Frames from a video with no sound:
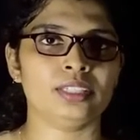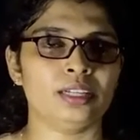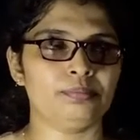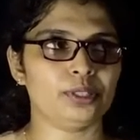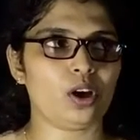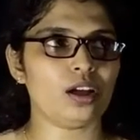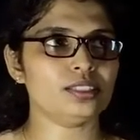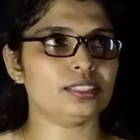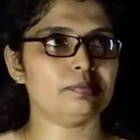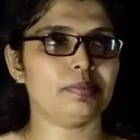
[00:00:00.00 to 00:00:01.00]
Because
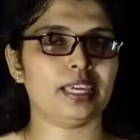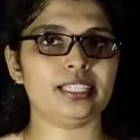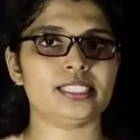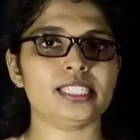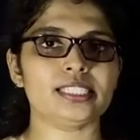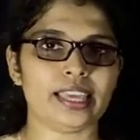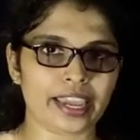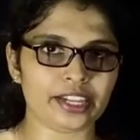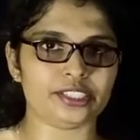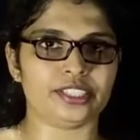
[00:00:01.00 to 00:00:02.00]
the base is
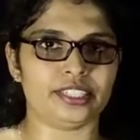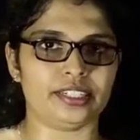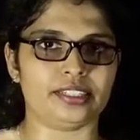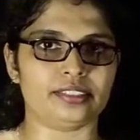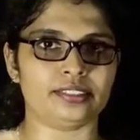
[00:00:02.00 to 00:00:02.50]
8 here.